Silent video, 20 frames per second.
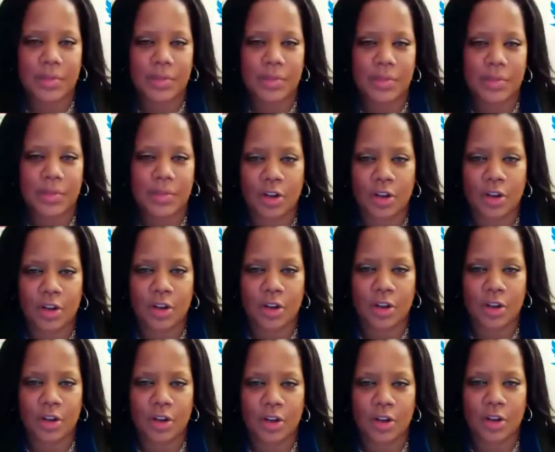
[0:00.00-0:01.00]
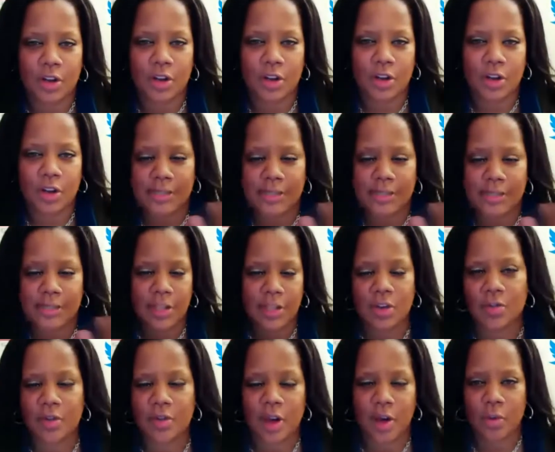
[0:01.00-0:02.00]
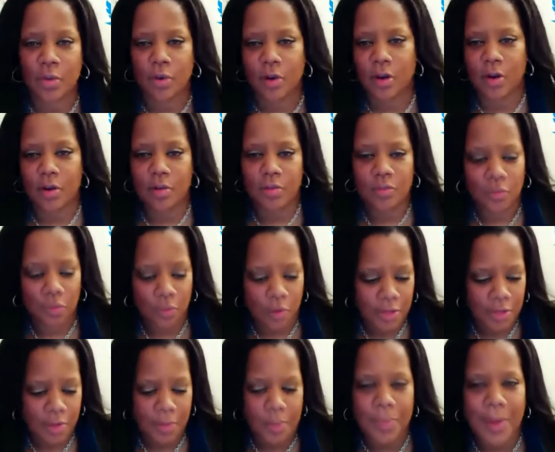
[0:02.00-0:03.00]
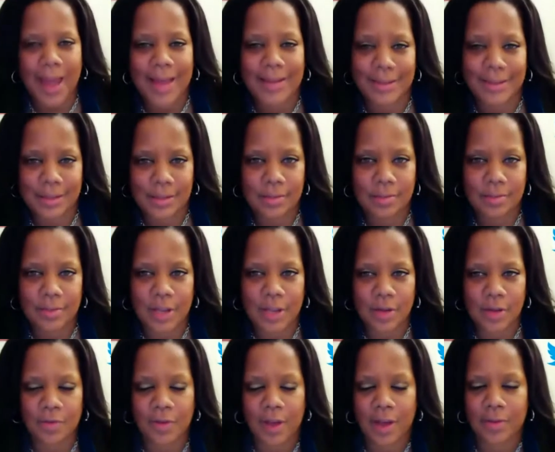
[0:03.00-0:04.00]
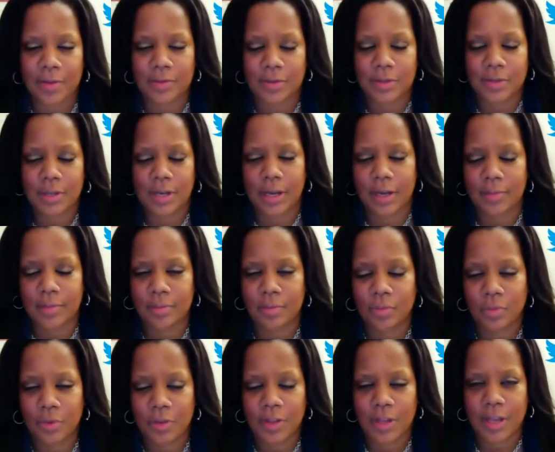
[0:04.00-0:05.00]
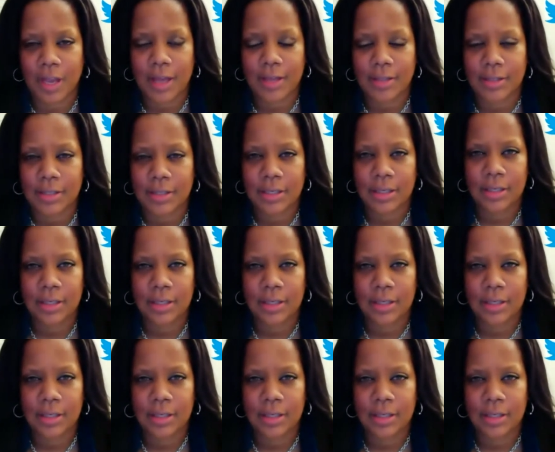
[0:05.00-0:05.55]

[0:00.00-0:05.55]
good activities that you guys did that you thought were the best that you found with the guest?